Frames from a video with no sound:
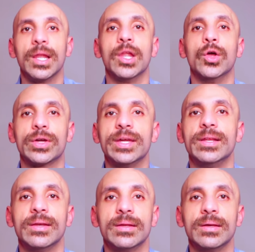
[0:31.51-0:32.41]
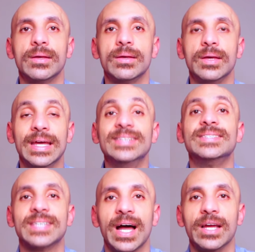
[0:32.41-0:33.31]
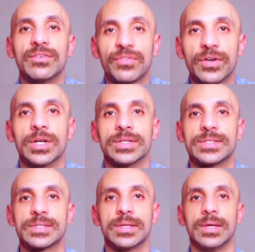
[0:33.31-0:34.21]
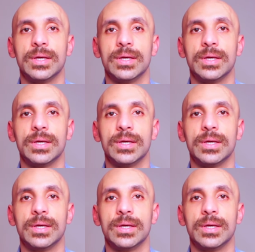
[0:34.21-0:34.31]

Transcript: looking inside first.